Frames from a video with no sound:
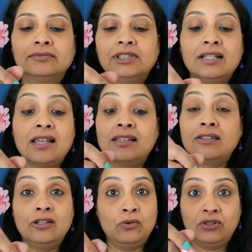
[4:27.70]
This has
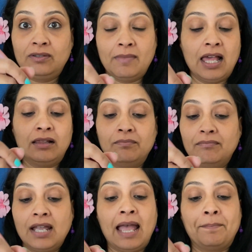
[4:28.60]
no smell,
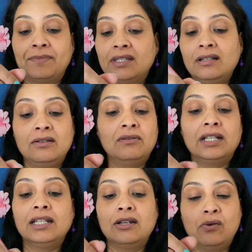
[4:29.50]

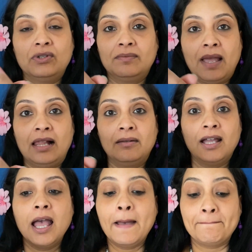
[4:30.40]
absolutely no smell.
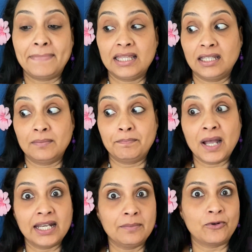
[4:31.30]
But the
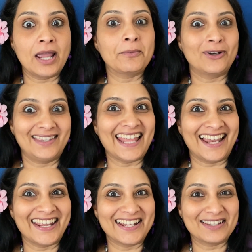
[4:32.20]
putty primer,
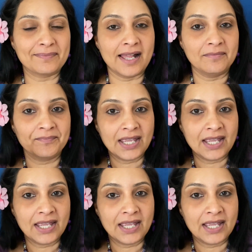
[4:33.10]
that had smell.